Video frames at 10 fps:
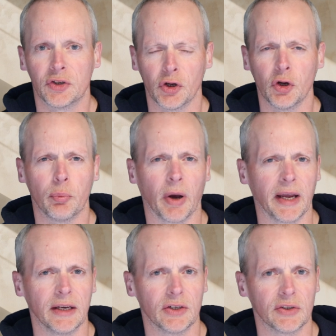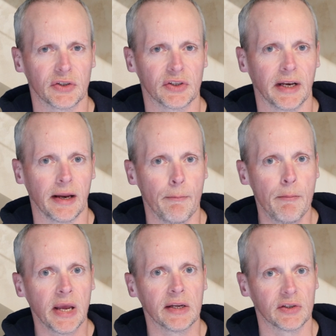2 pages are
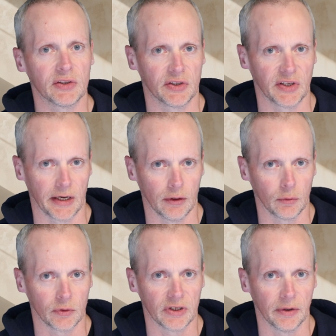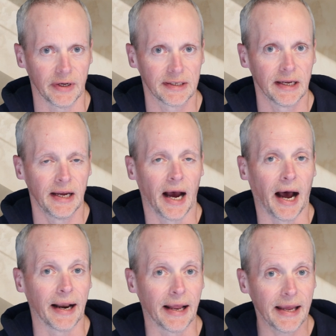sending mixed signals to it,
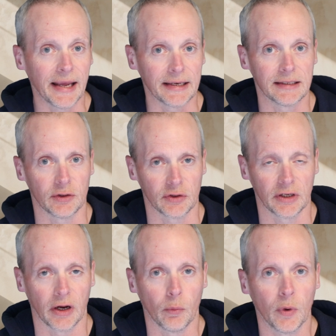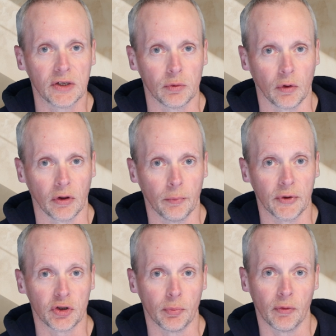and it doesn't know which one of them
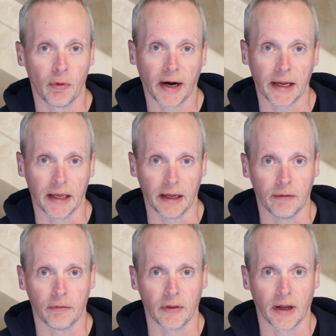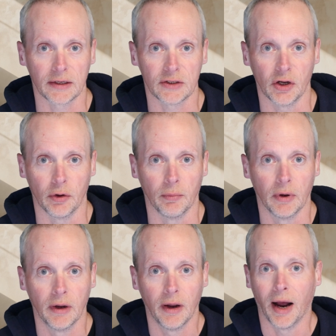it should be ranking for that term.
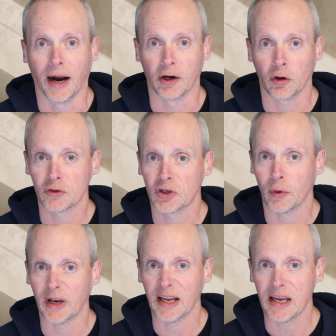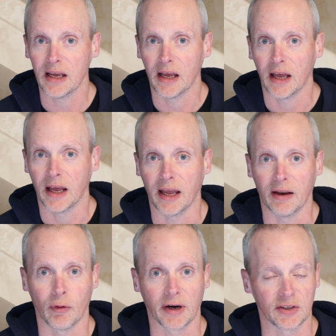And consequently,
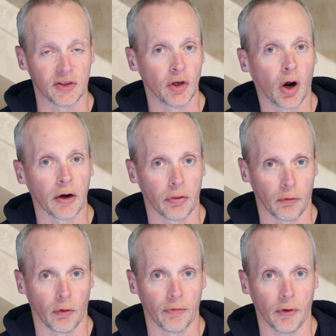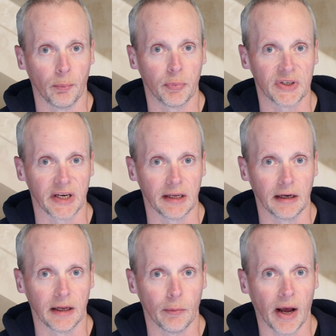it ranks neither of them
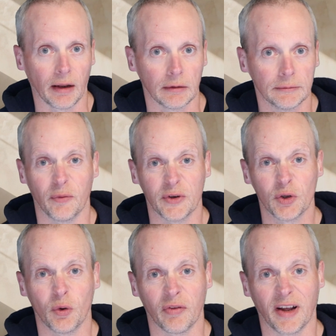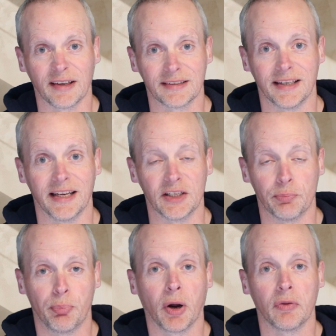particularly well. And the result of that is
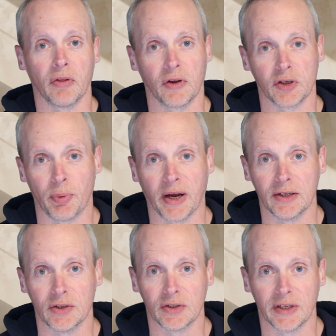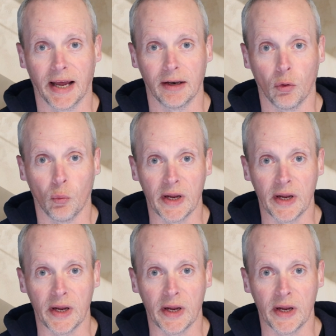both of those pages end up